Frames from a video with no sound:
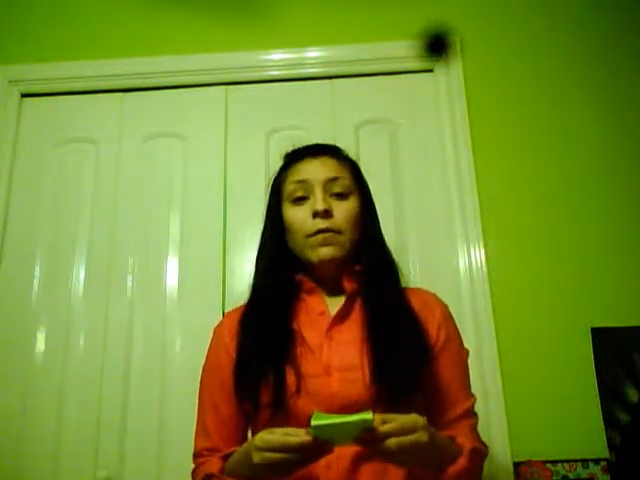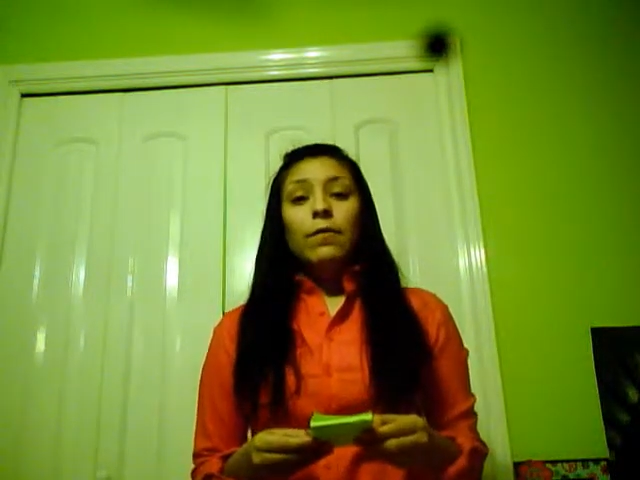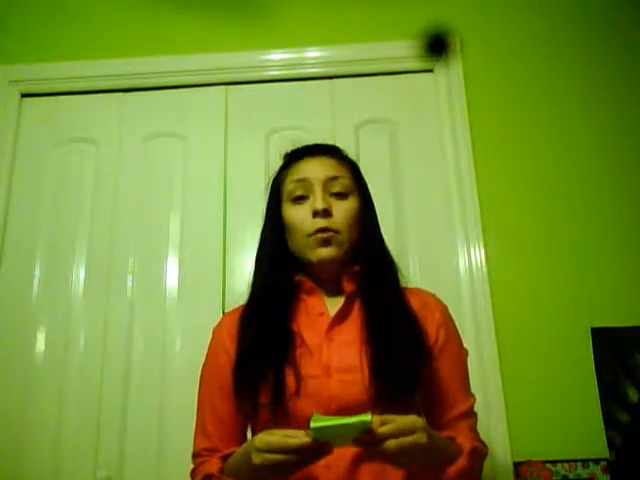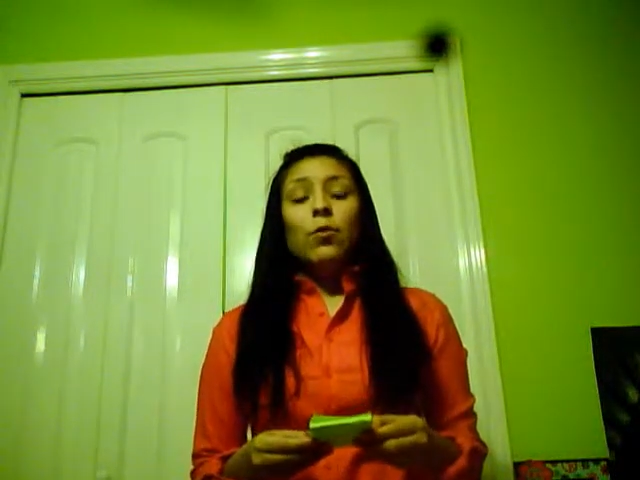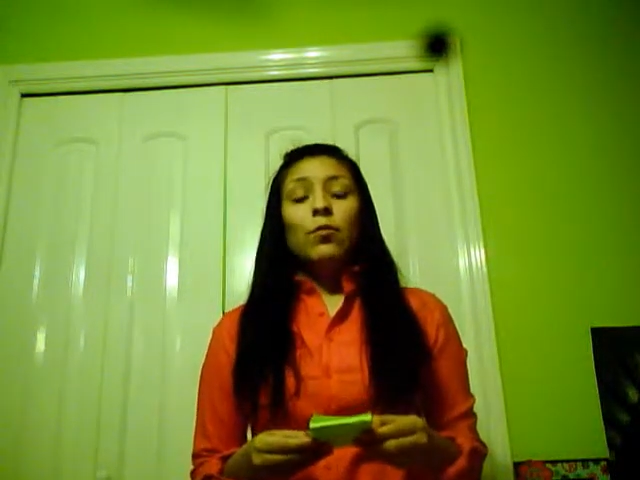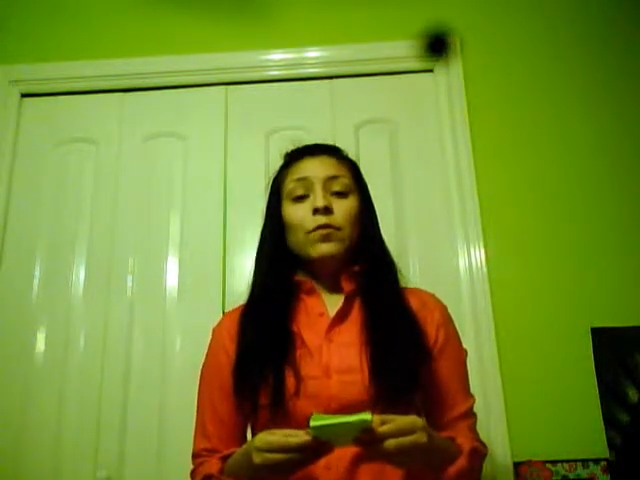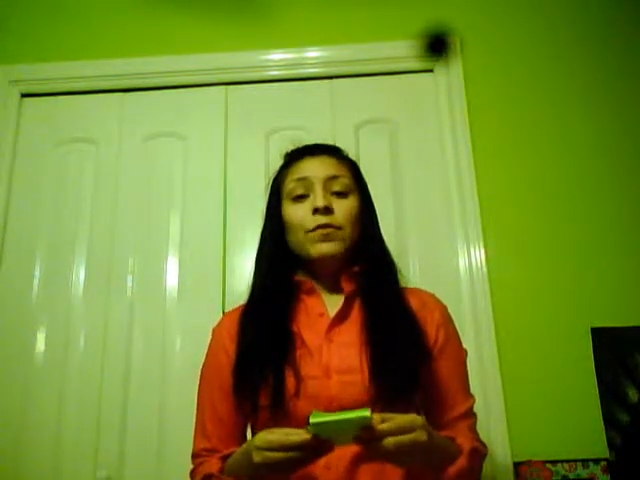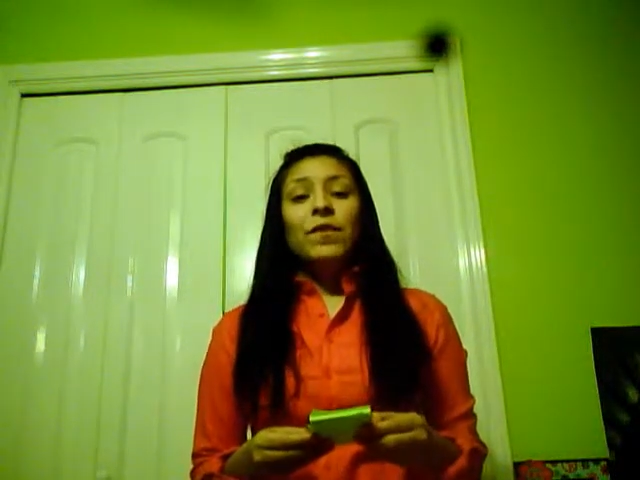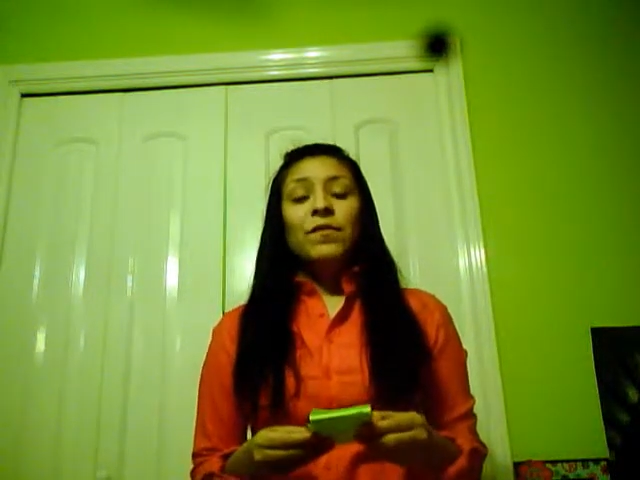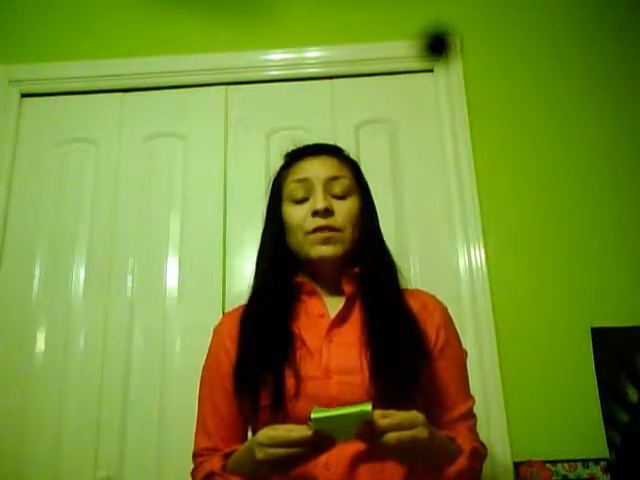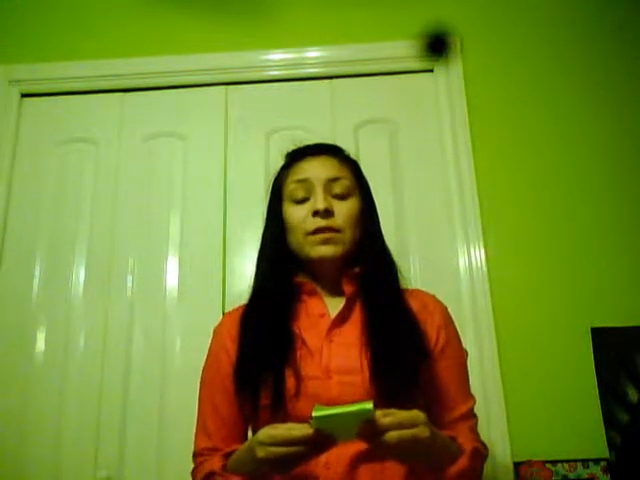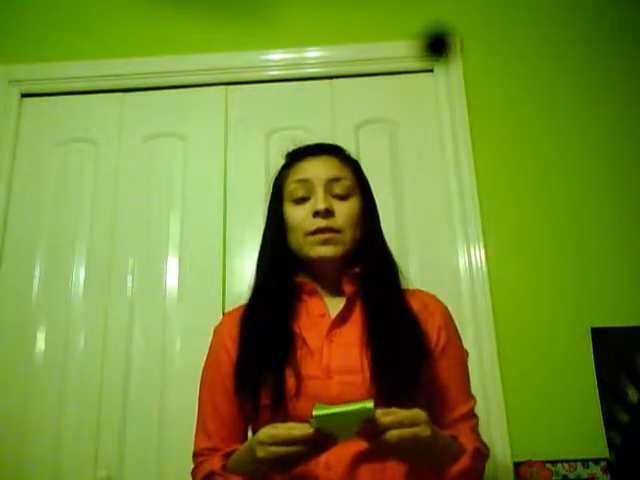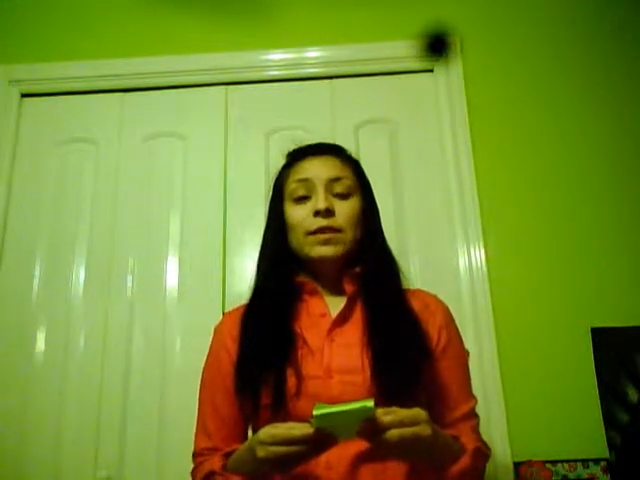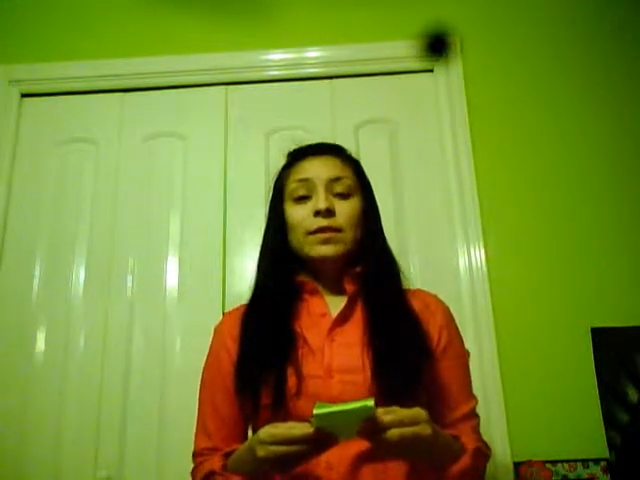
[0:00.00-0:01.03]
over
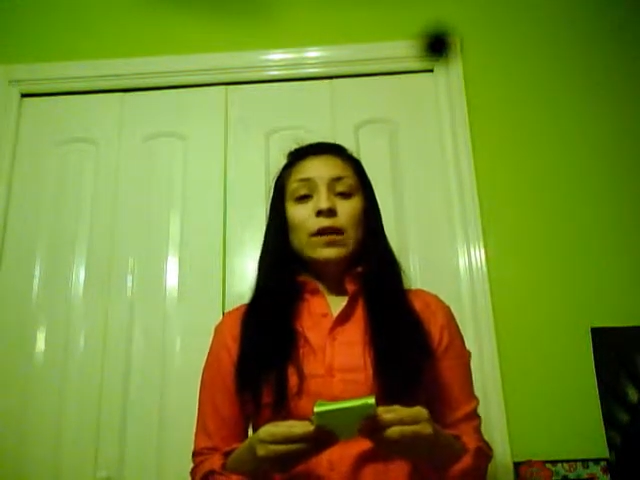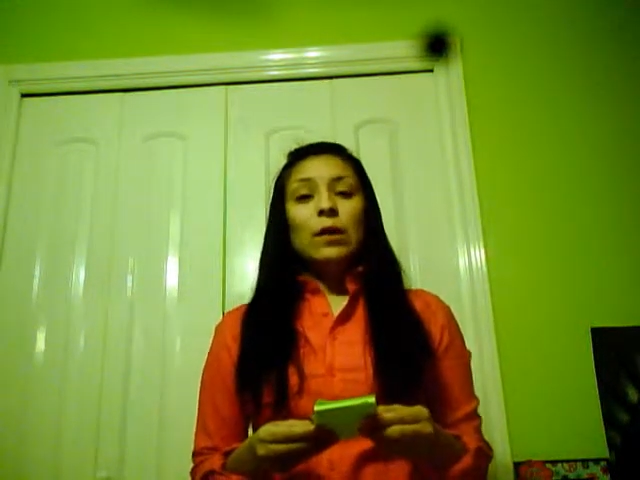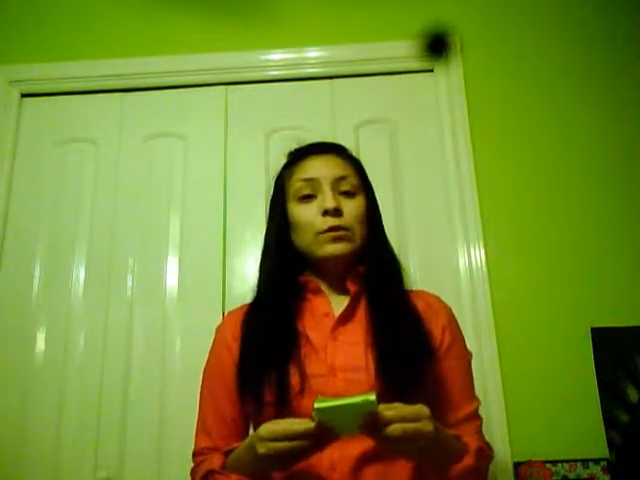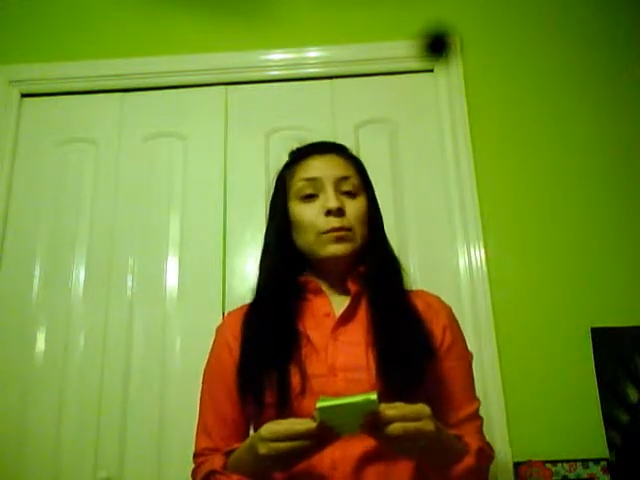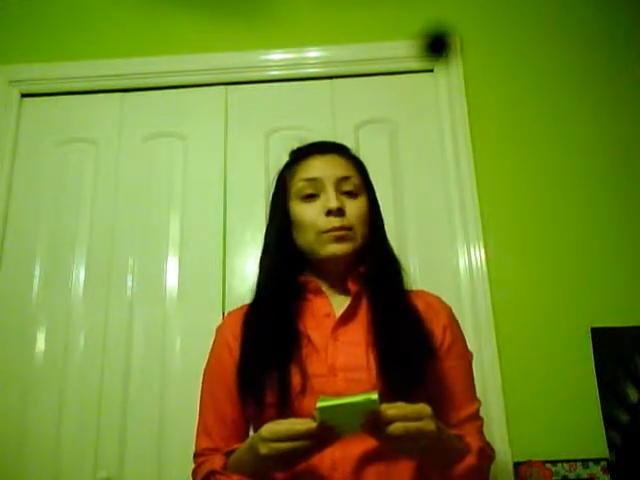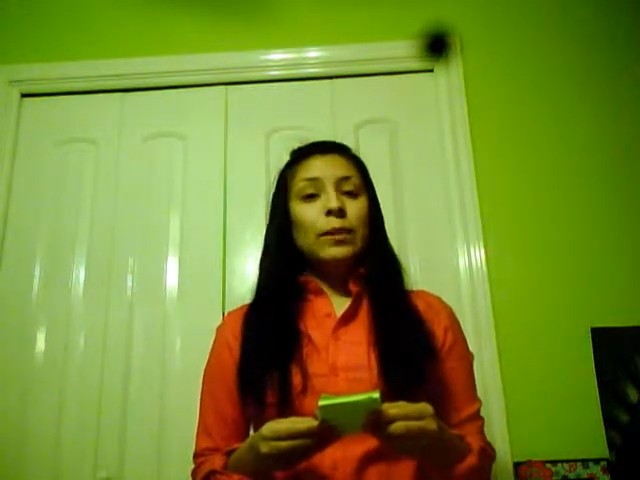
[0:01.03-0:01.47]
56,000